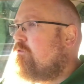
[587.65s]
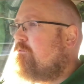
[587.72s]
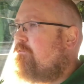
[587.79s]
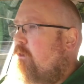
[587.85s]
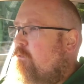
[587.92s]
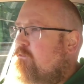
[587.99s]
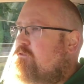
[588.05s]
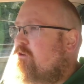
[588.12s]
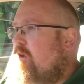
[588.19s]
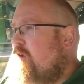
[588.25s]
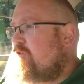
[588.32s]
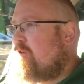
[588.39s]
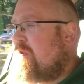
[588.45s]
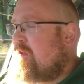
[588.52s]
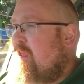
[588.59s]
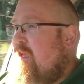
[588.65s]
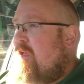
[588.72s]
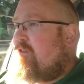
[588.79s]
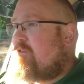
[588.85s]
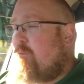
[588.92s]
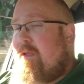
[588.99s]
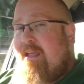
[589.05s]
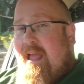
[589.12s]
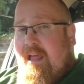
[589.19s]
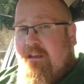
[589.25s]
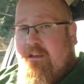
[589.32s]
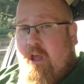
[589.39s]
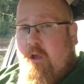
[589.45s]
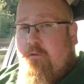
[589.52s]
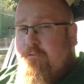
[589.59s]
volt charging, so we can
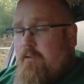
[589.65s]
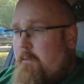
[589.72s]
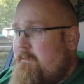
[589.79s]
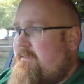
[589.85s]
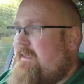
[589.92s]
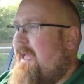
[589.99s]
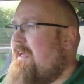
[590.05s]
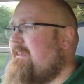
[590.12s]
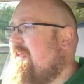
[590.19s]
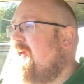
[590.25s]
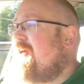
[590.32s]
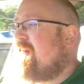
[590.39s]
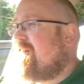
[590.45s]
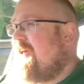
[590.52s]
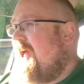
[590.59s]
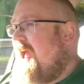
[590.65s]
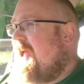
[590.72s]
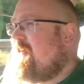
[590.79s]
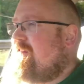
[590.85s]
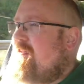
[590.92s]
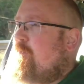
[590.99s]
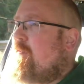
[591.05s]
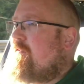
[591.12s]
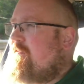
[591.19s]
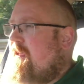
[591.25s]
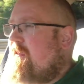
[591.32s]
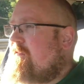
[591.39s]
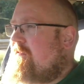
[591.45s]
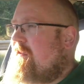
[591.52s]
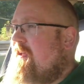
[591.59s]
go from 10 to
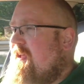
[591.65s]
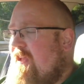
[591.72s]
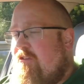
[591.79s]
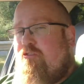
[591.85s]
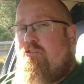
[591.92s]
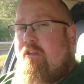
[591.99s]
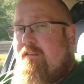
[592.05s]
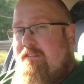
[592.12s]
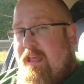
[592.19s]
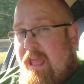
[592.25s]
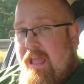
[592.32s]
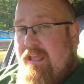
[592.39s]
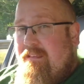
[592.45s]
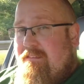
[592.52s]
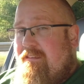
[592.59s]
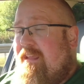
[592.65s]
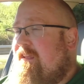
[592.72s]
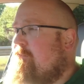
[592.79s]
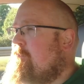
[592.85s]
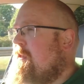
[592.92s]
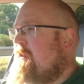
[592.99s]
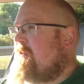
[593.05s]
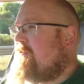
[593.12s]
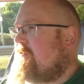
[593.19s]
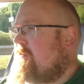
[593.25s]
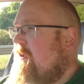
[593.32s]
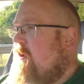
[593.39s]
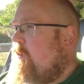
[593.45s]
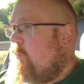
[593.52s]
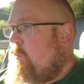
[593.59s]
80% in just 18 minutes
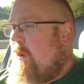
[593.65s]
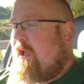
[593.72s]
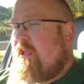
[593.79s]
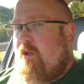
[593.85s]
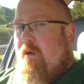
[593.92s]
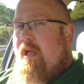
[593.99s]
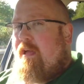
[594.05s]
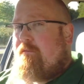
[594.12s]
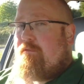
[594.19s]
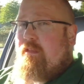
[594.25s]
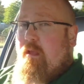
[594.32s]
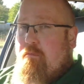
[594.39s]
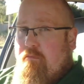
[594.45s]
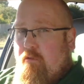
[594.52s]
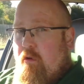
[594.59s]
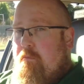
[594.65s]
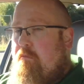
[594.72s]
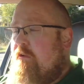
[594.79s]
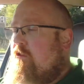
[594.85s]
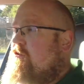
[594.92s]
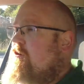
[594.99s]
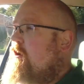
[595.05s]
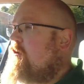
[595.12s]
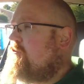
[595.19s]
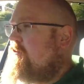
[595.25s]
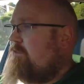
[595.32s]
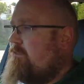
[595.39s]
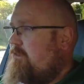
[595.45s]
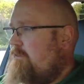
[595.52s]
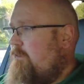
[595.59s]
where you have the appropriate
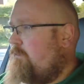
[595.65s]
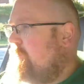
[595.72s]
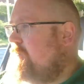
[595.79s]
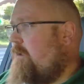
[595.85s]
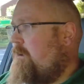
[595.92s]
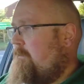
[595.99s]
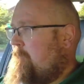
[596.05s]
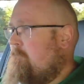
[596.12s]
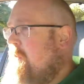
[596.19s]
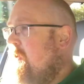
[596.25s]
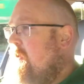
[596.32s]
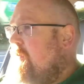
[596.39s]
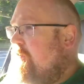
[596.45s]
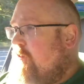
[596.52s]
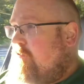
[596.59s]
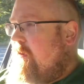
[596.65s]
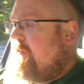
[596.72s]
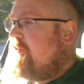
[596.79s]
charges to do so. The great